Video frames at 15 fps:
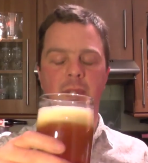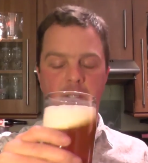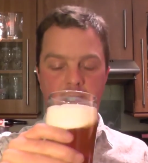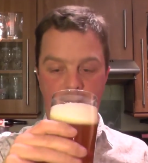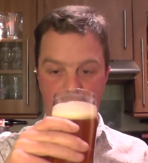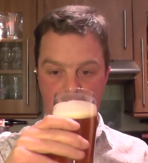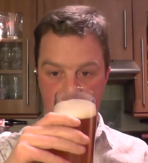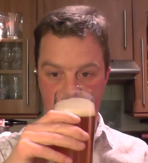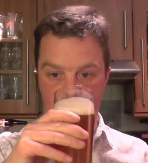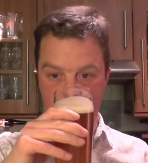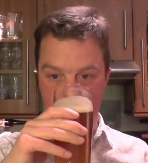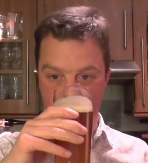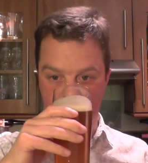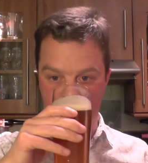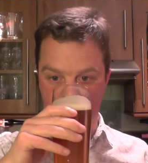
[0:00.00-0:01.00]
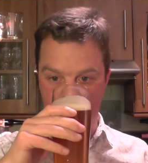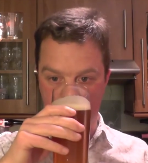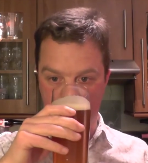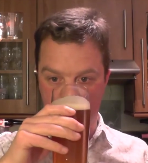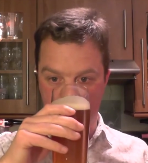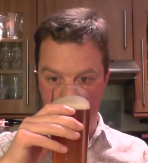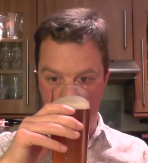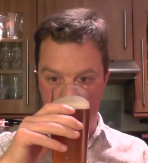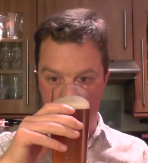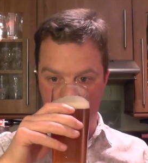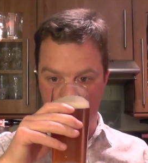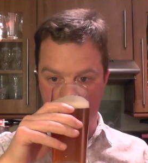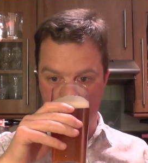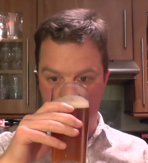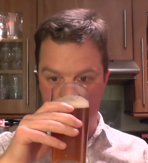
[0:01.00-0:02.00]

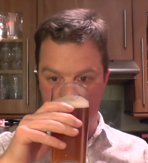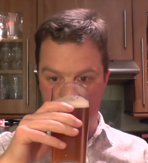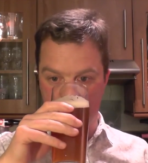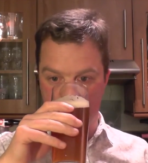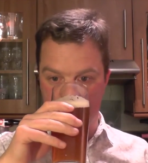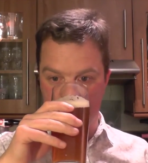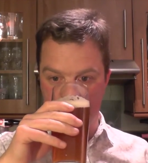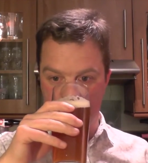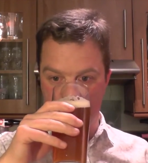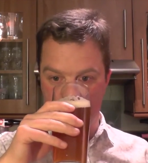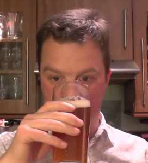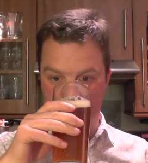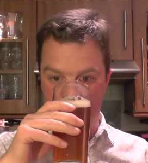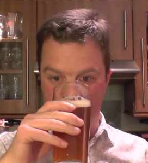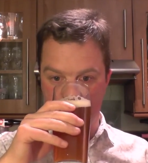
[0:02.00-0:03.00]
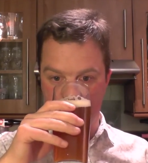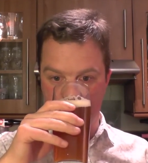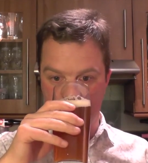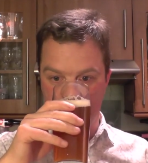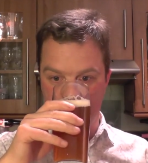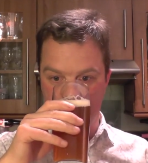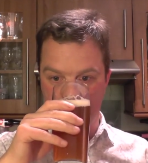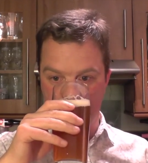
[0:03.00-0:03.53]
[no speech]